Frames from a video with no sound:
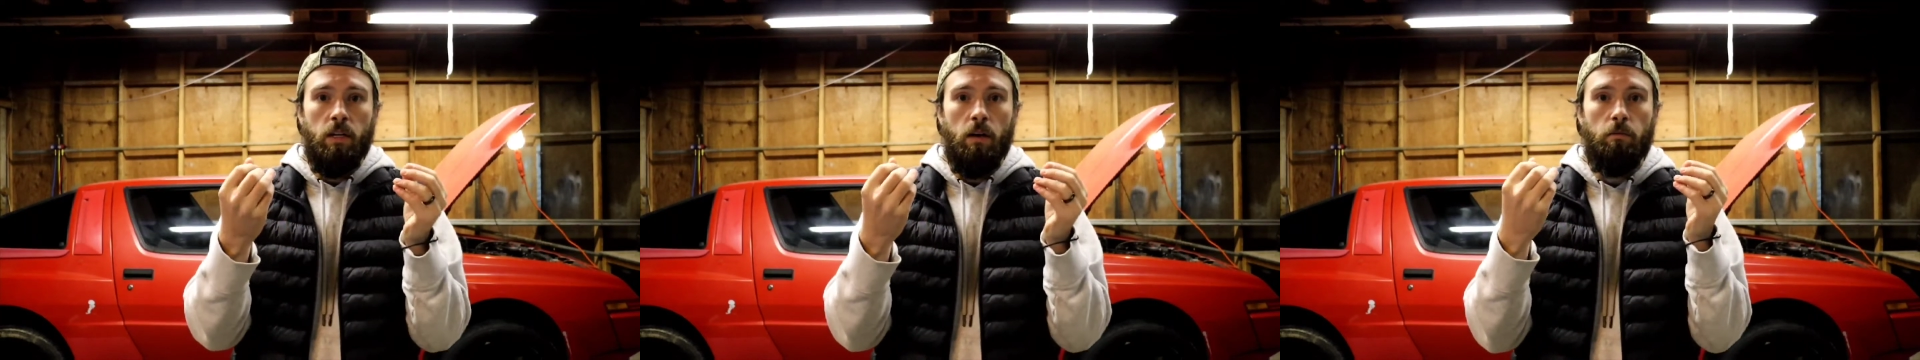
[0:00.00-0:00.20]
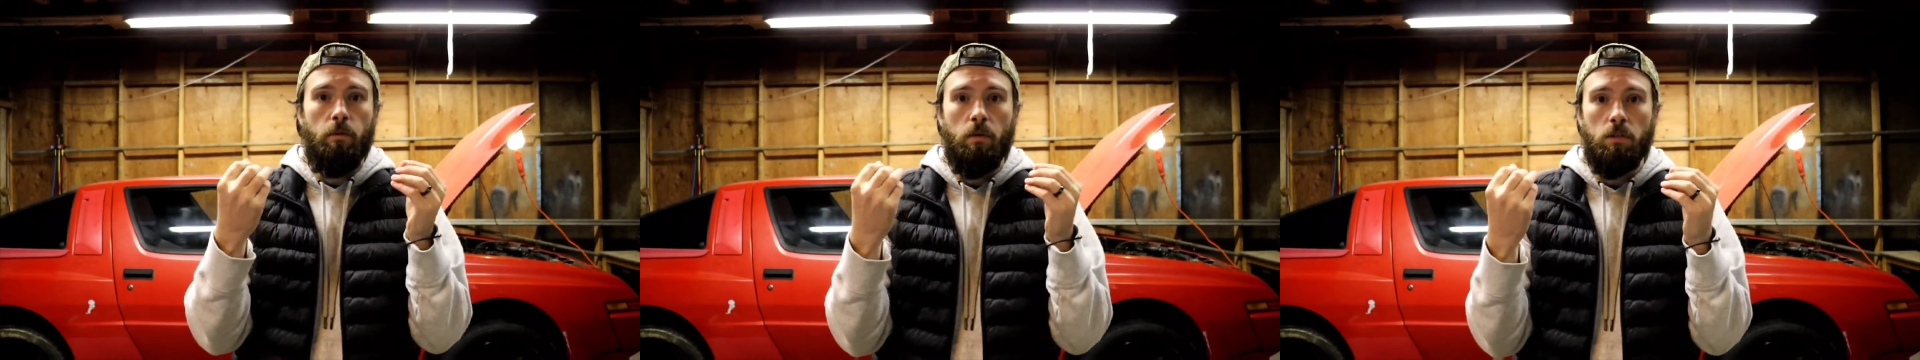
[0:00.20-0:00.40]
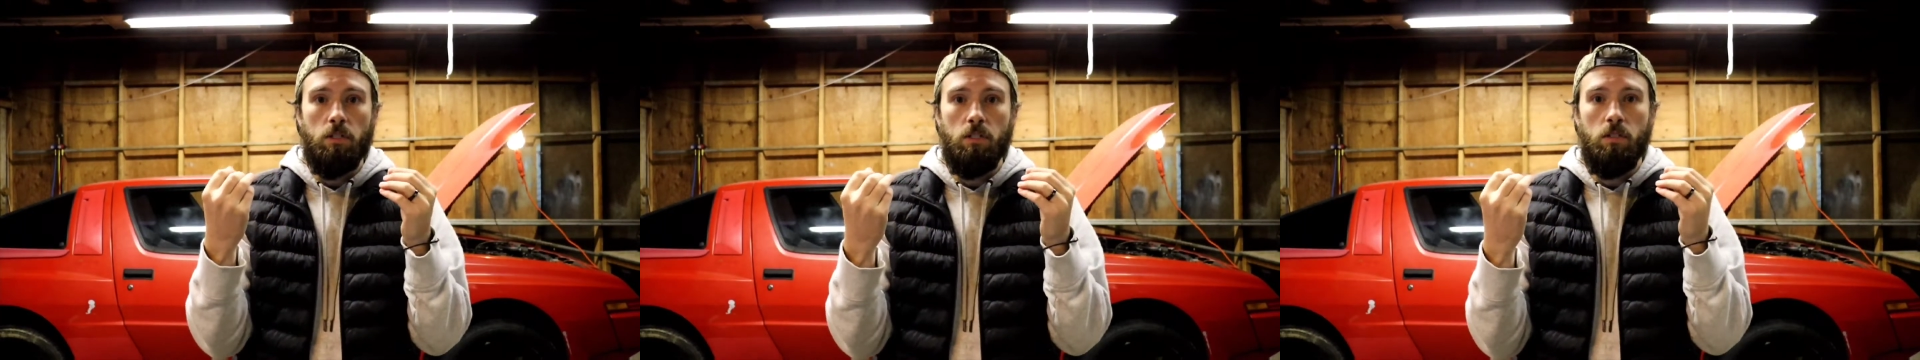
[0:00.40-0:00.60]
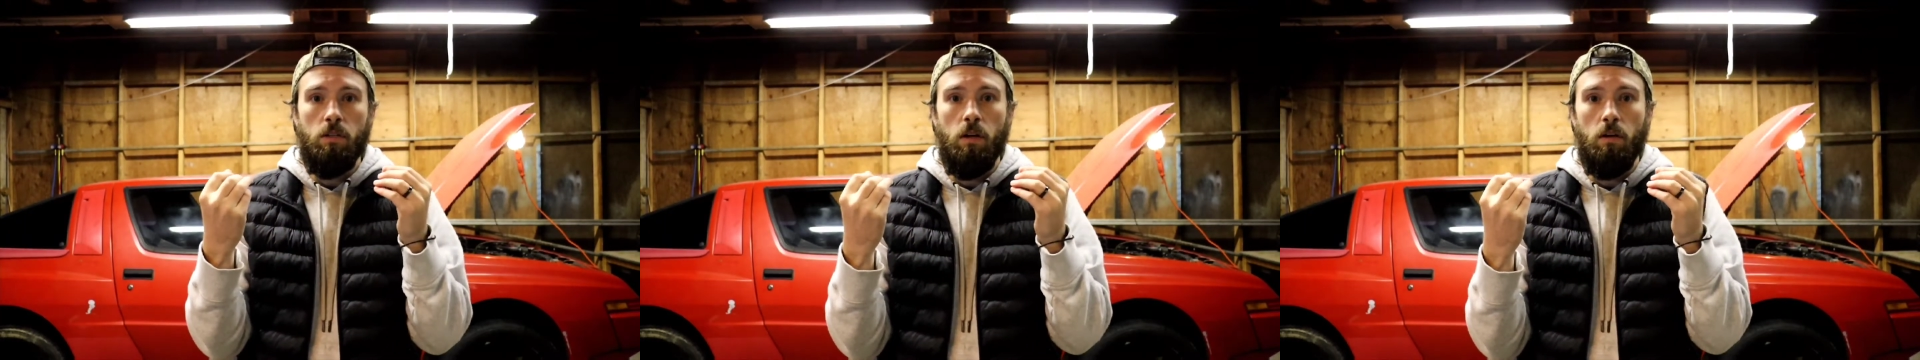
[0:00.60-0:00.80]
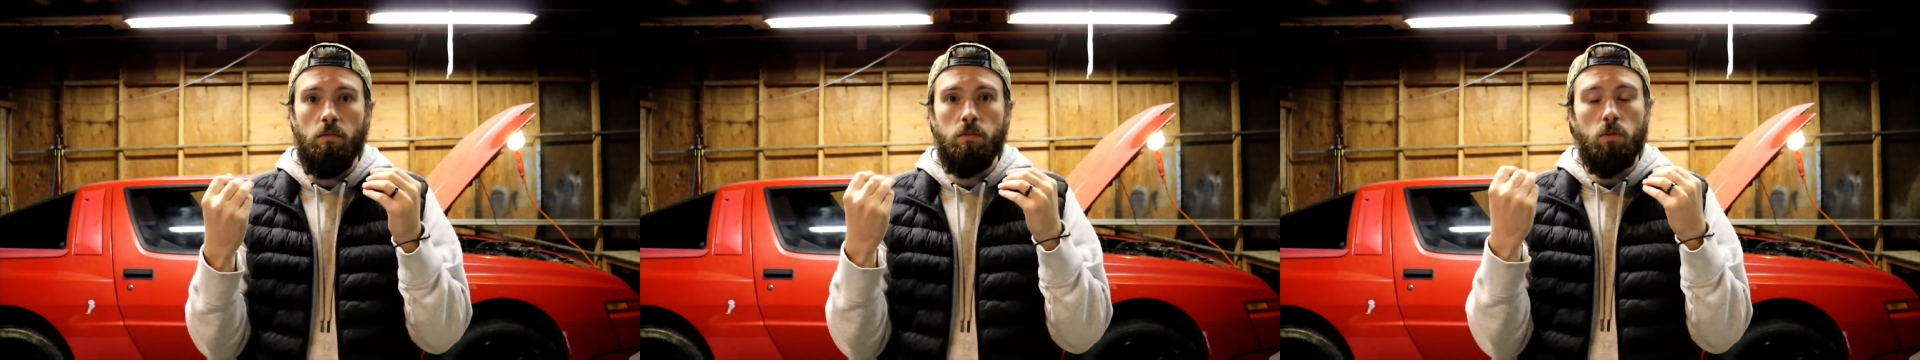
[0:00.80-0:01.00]
a function
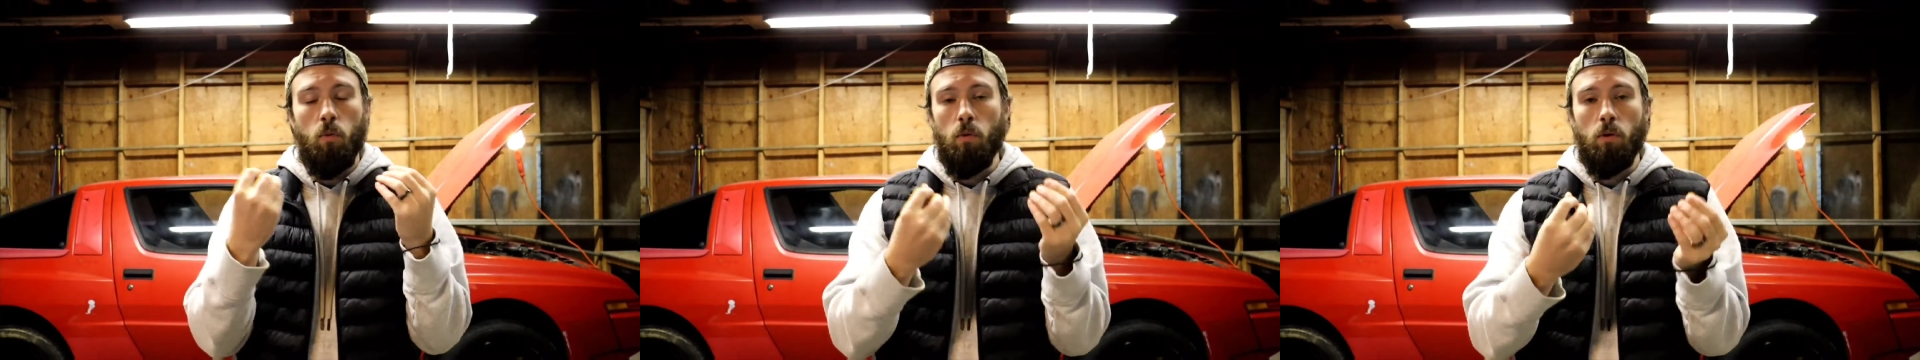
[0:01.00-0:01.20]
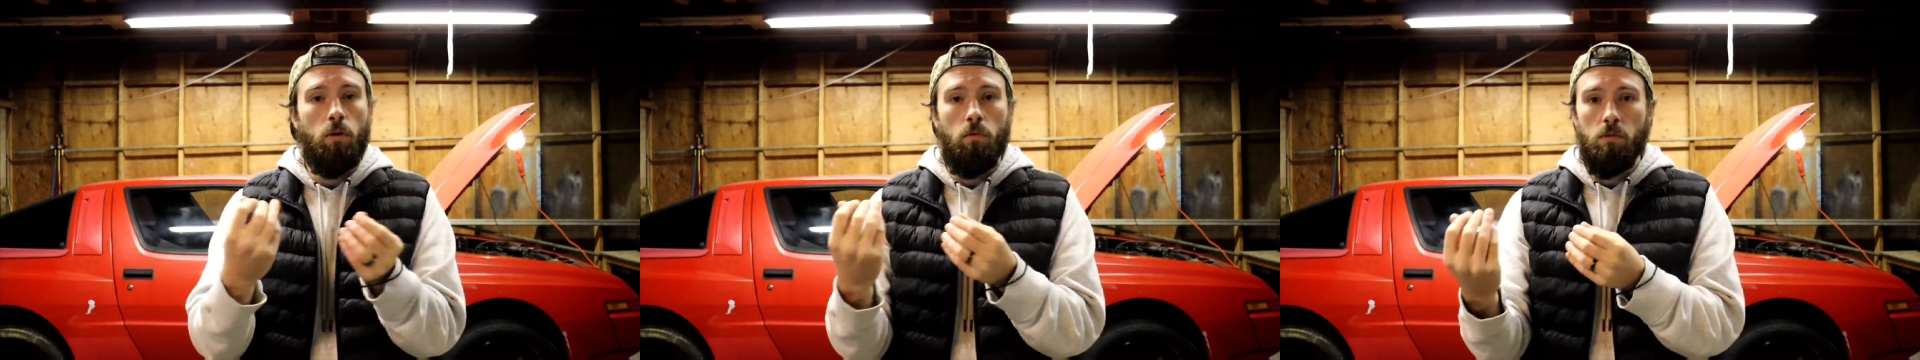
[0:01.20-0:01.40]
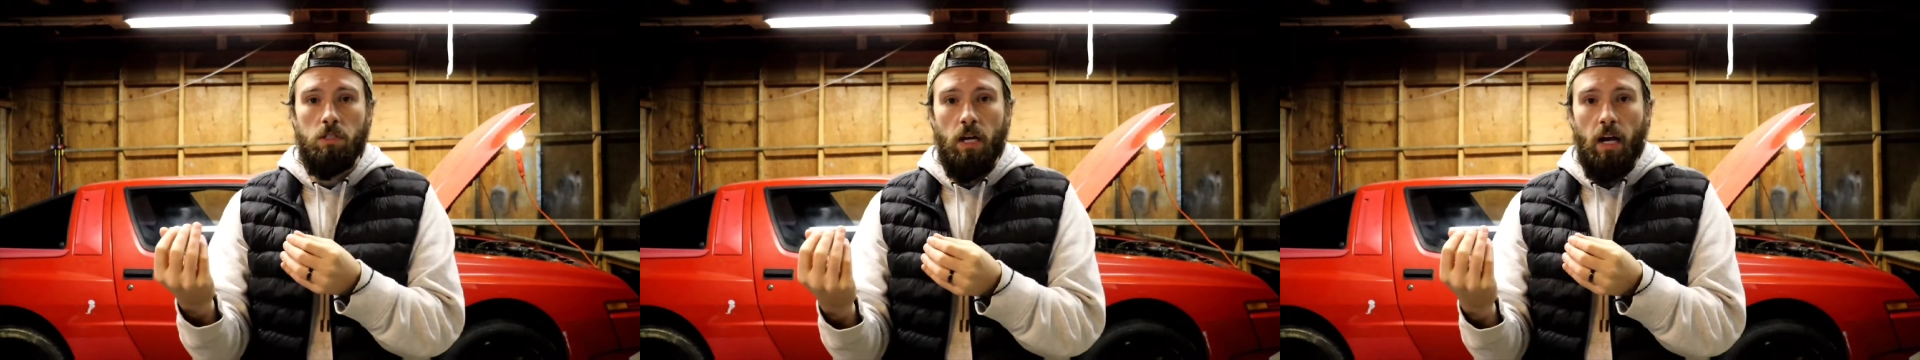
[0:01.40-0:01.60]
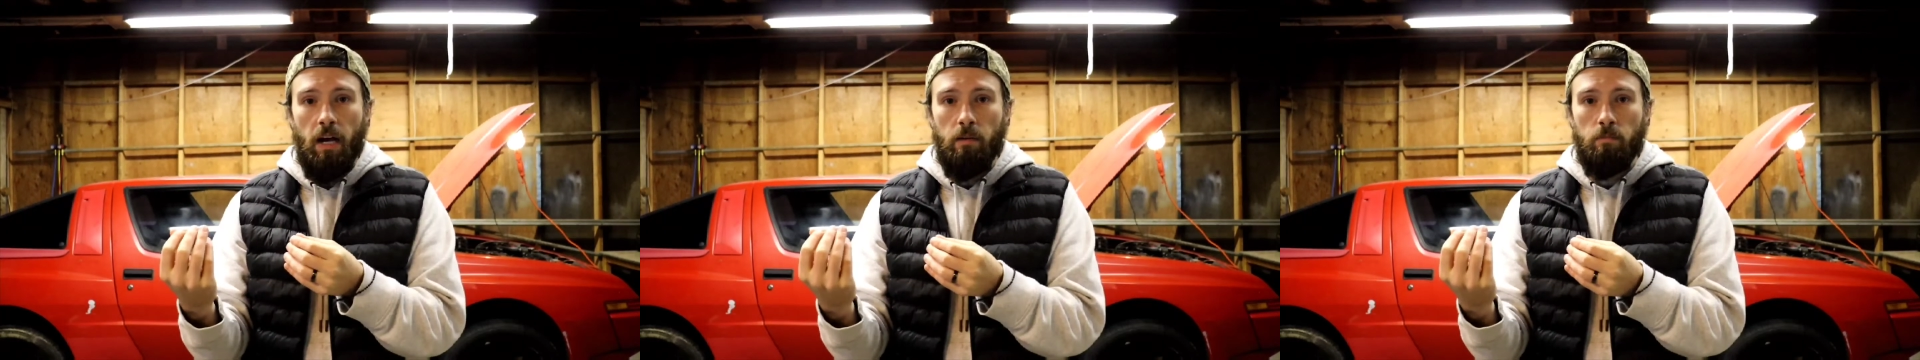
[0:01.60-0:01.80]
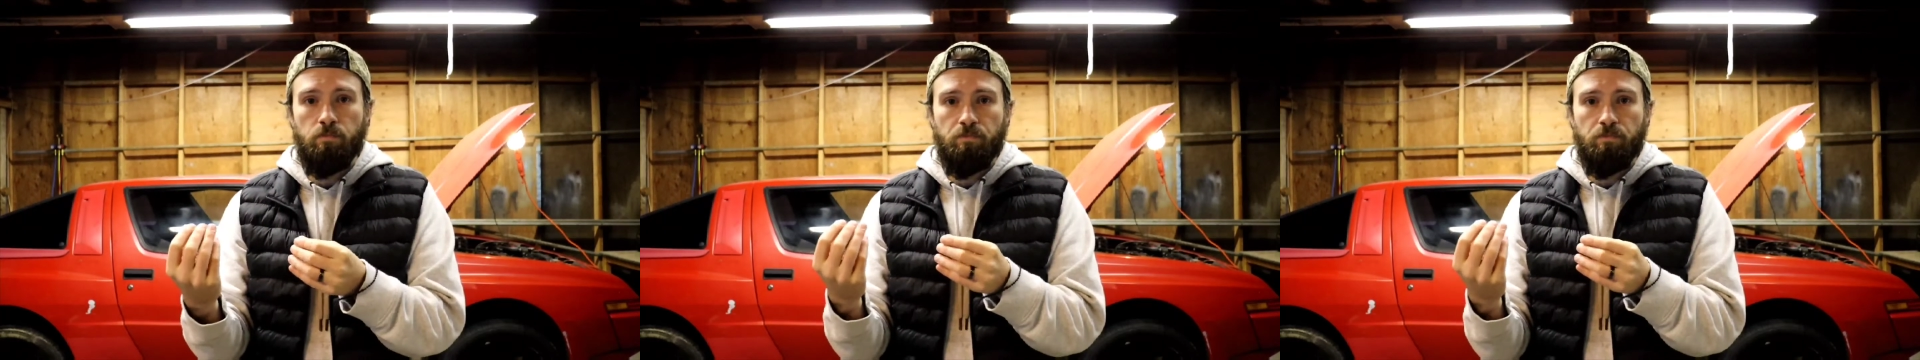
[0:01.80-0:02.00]
of torque over
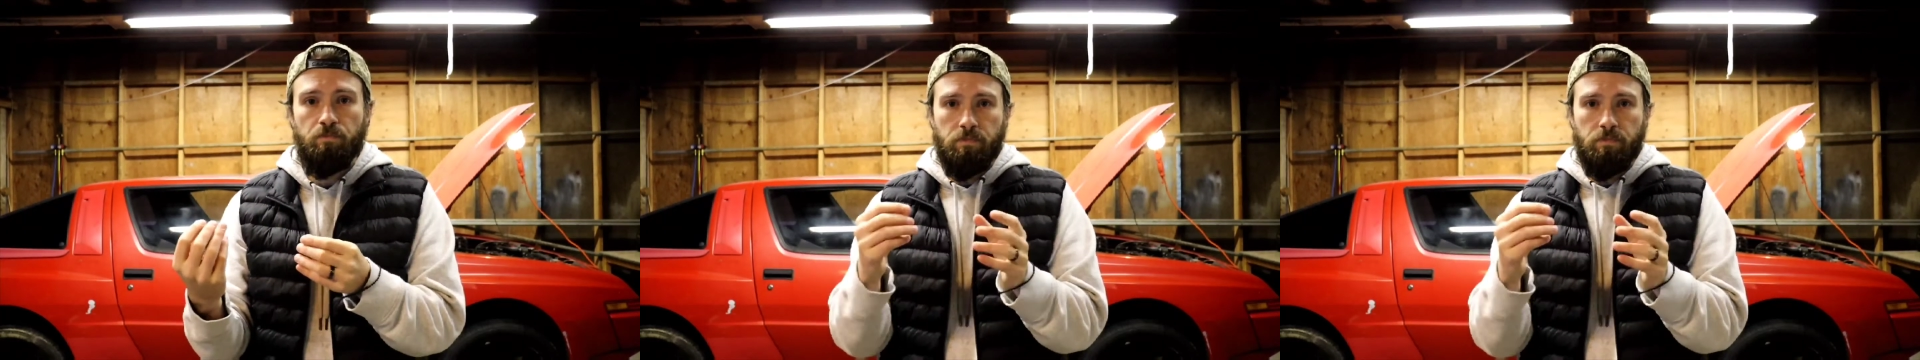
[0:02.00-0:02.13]
time,